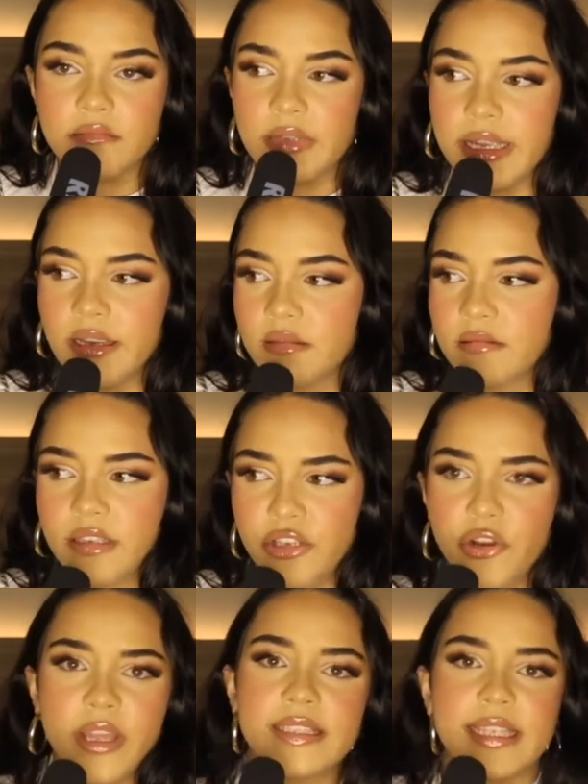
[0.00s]
Like,
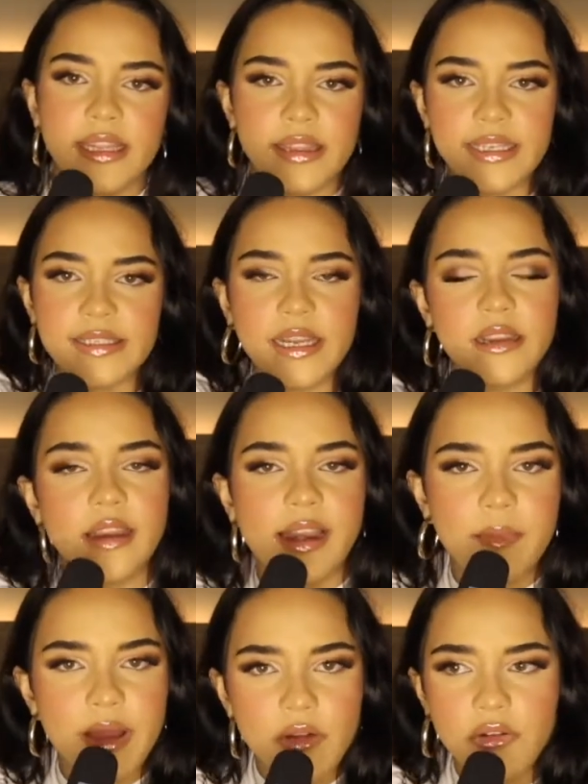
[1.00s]
you, it's like they said in El
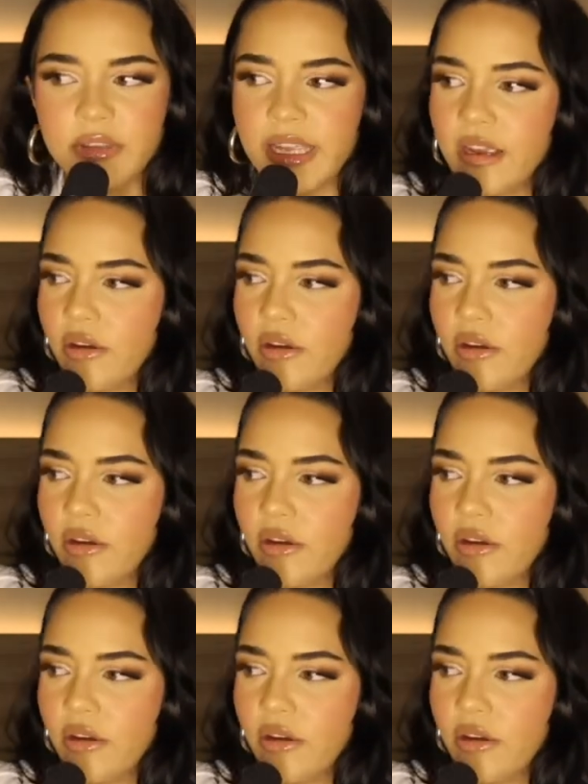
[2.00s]
Apagón, like,